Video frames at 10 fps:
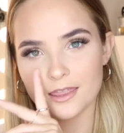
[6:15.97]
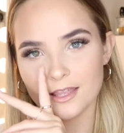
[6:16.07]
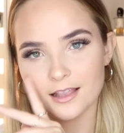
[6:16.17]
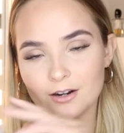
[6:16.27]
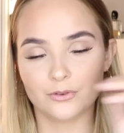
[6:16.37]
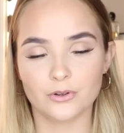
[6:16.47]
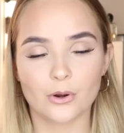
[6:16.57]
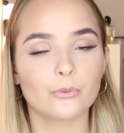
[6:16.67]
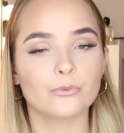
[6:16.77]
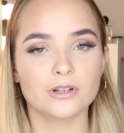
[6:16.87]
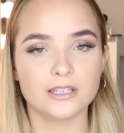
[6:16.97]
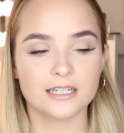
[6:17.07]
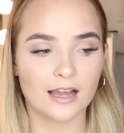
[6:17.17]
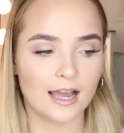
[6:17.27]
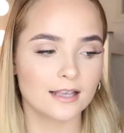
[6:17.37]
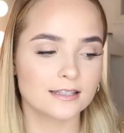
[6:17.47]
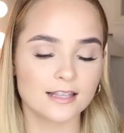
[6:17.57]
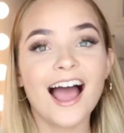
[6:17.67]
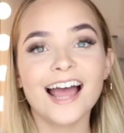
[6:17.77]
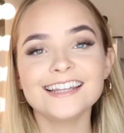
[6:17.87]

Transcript: I think that'll look really nice.